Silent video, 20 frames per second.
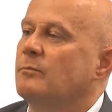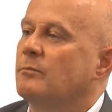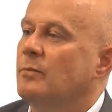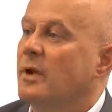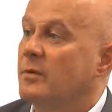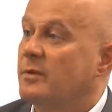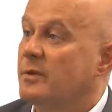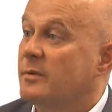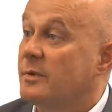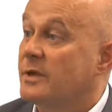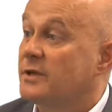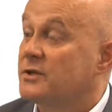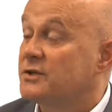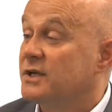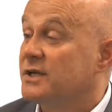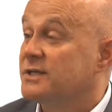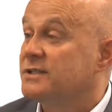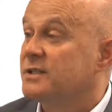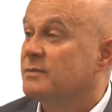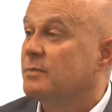maybe they're being
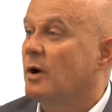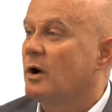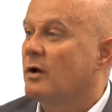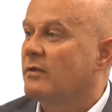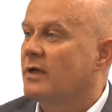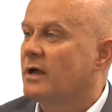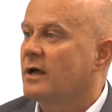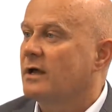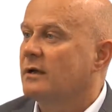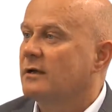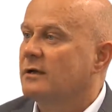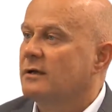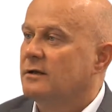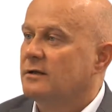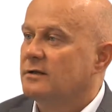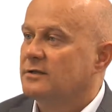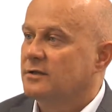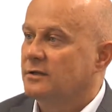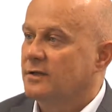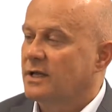cheated by that.
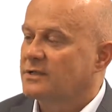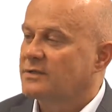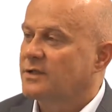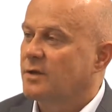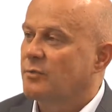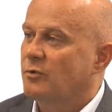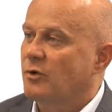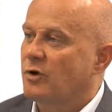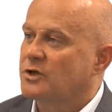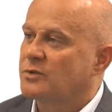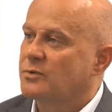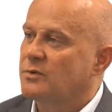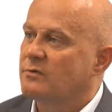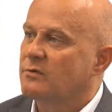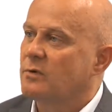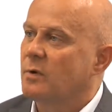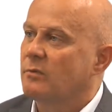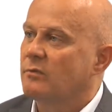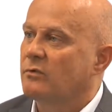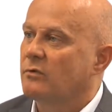So that's the approach we've
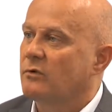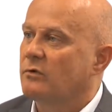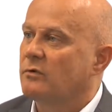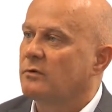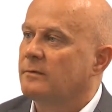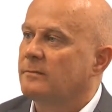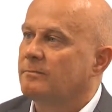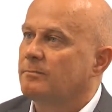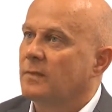gone for.